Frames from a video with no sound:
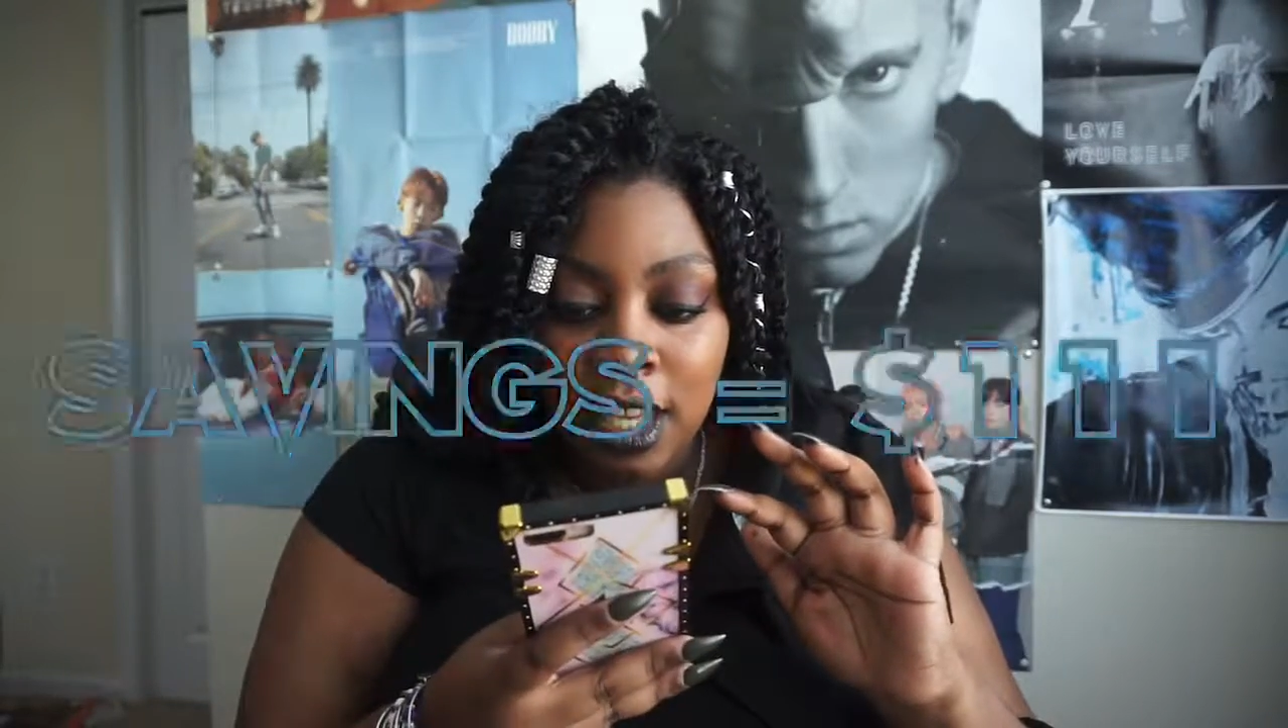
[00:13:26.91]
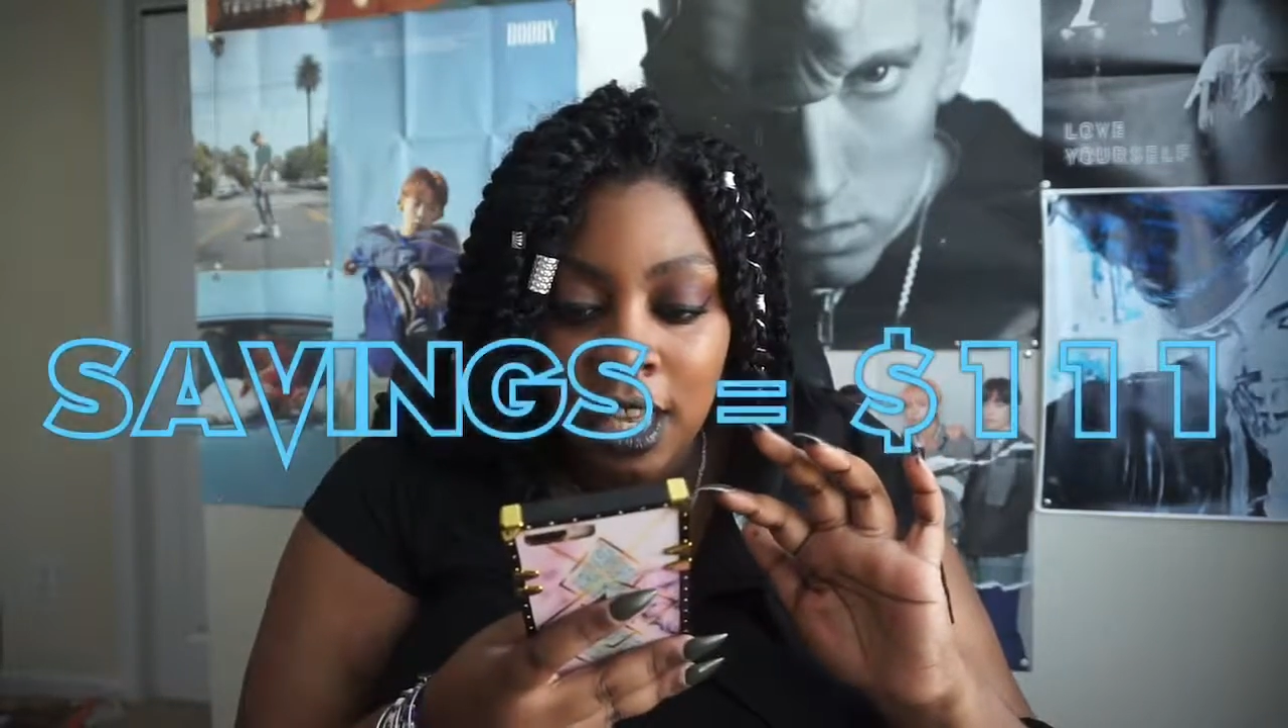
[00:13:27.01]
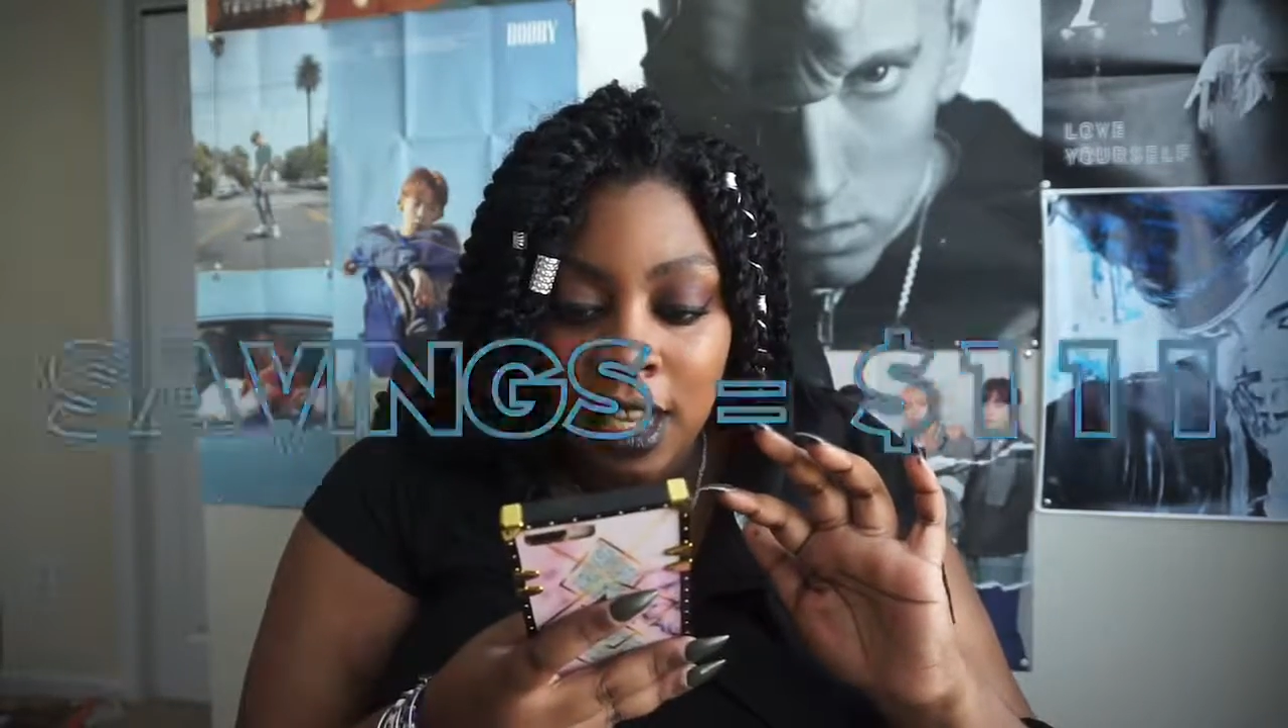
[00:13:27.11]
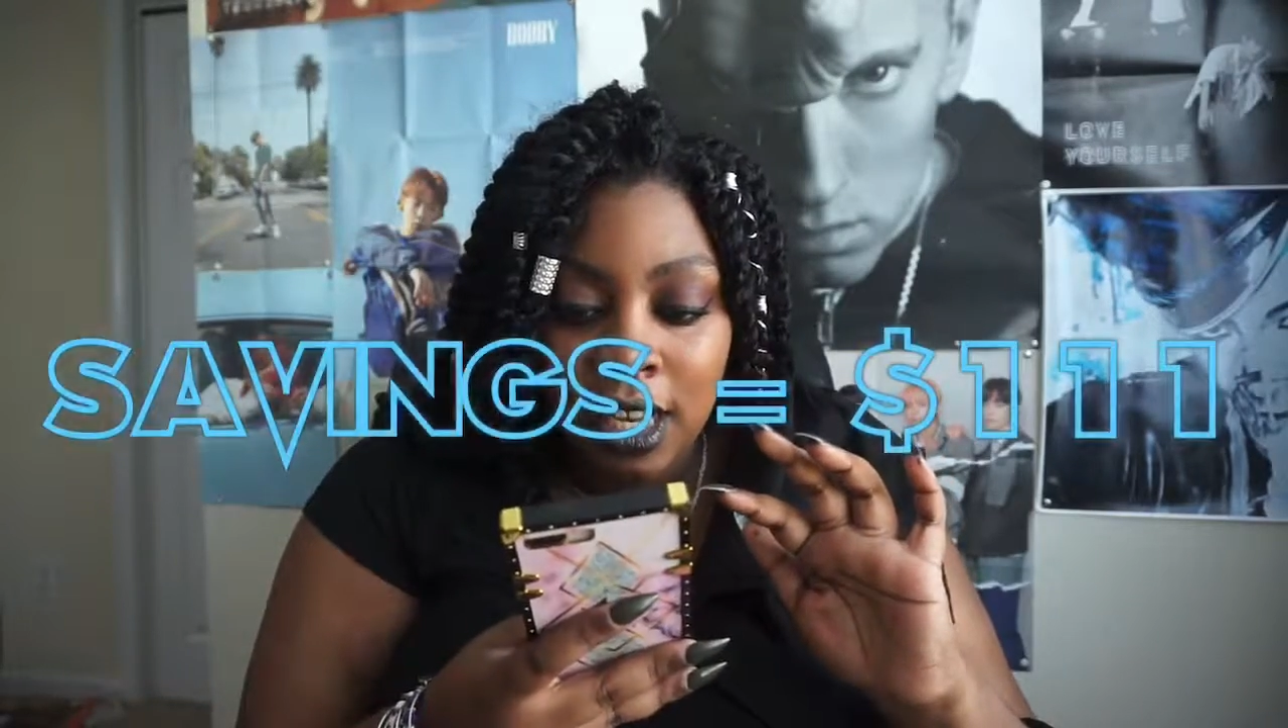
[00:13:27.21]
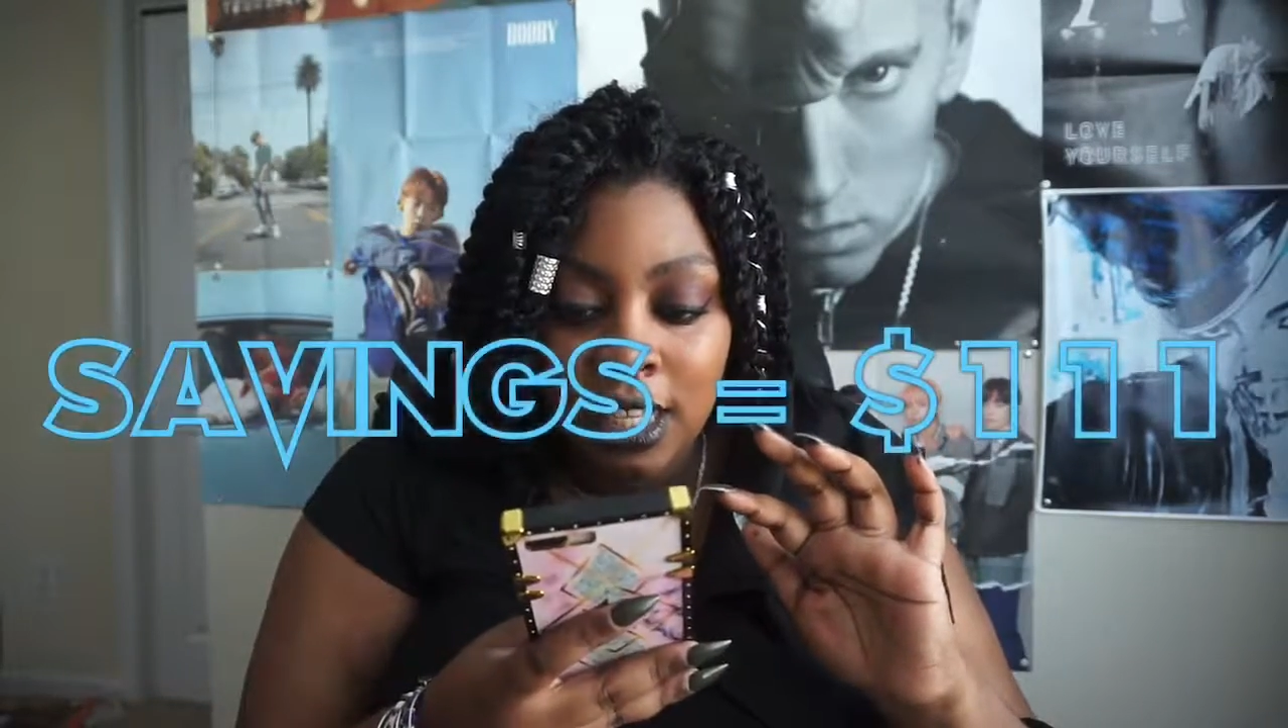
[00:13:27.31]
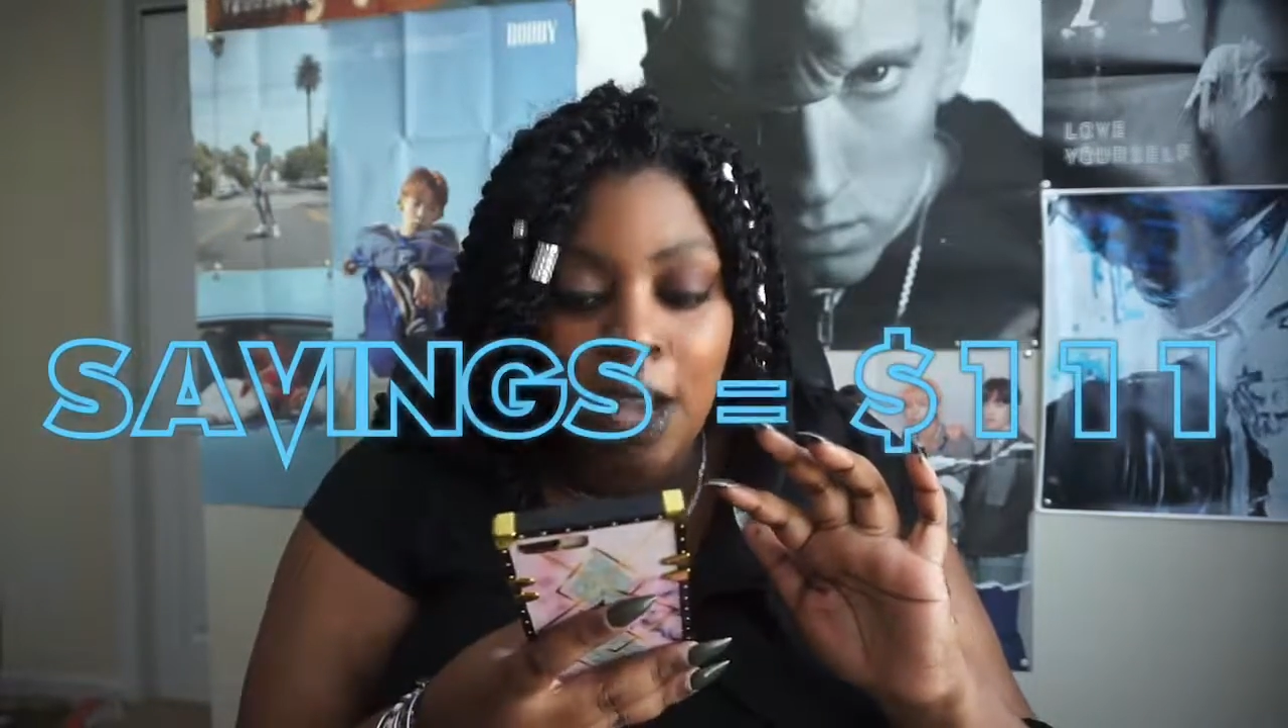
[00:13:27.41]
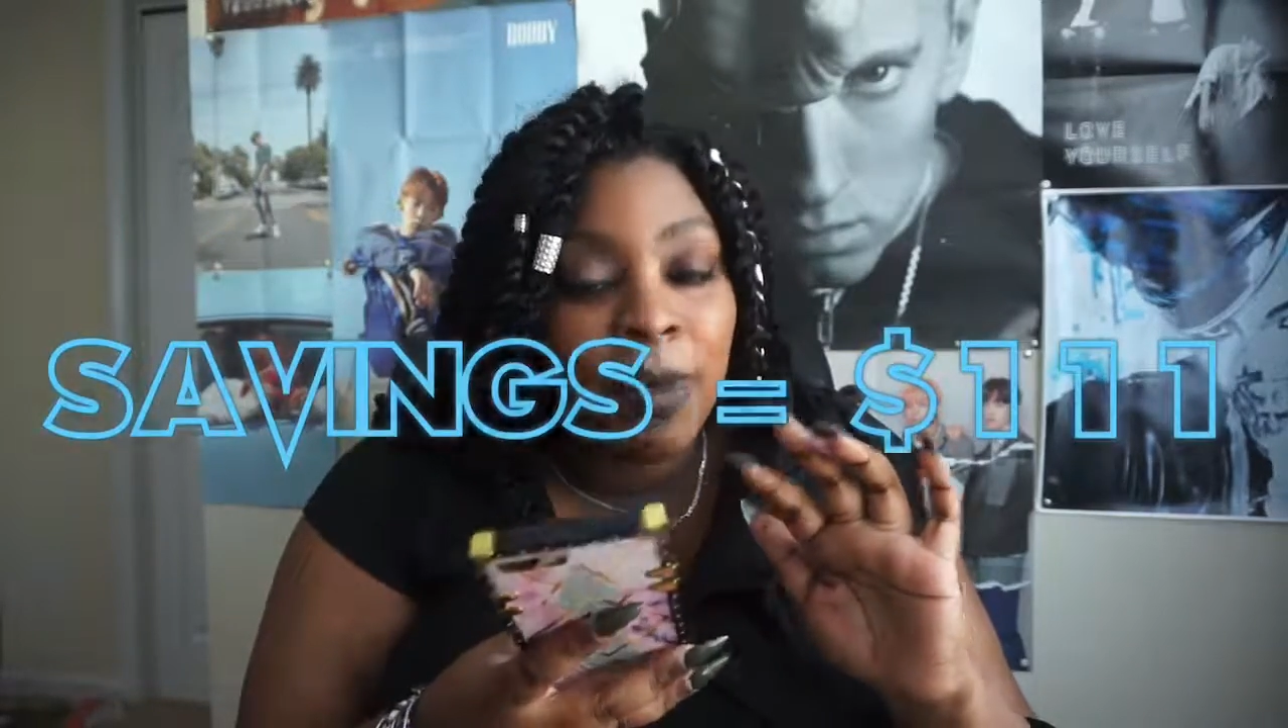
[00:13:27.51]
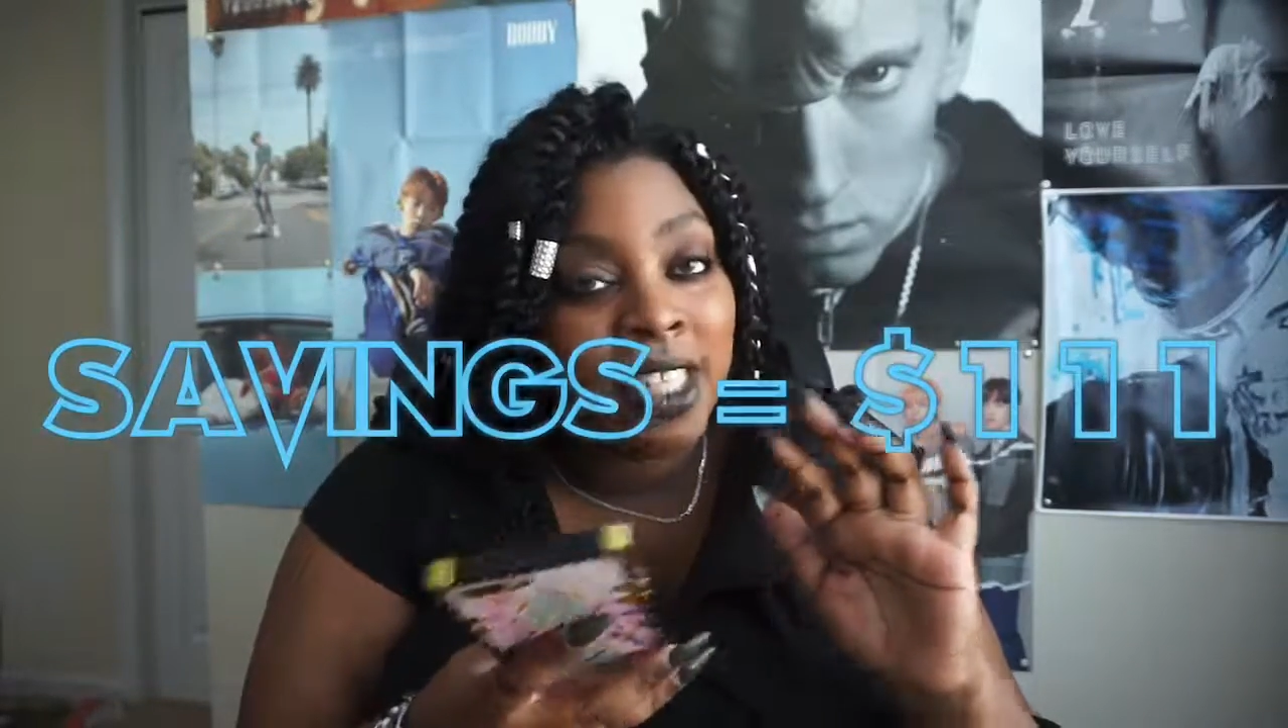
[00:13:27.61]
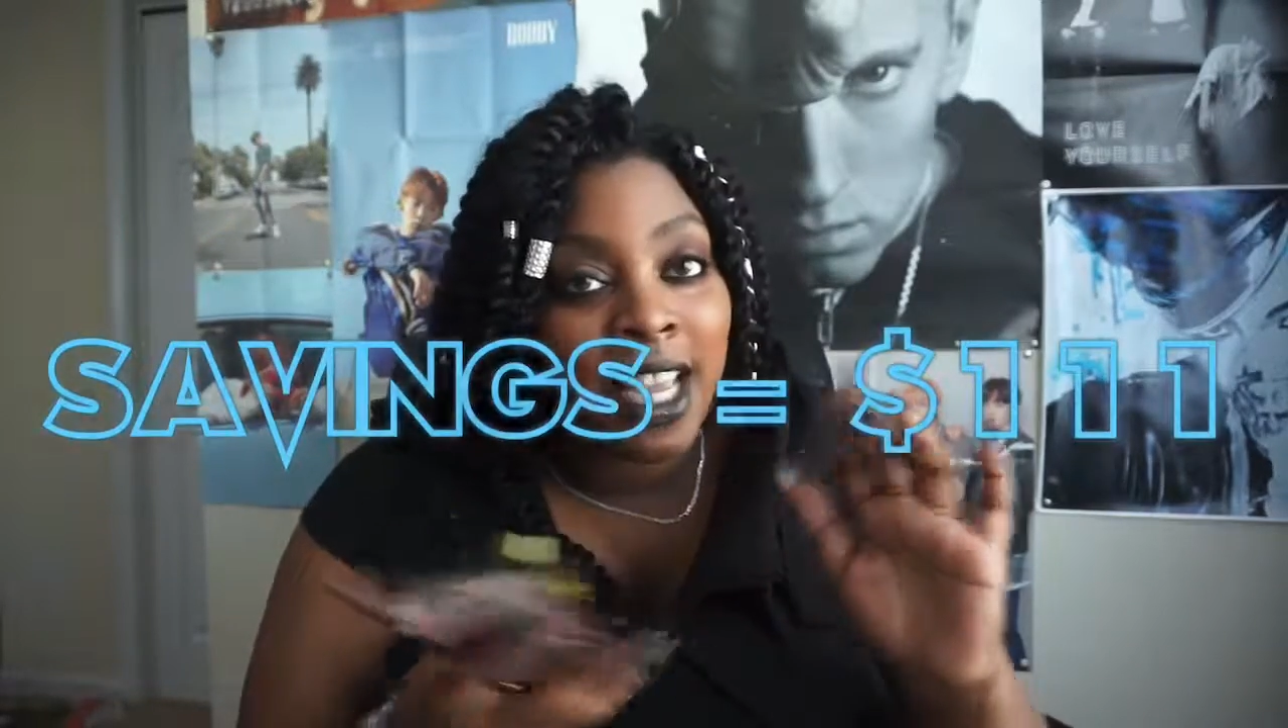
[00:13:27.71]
and that's how much I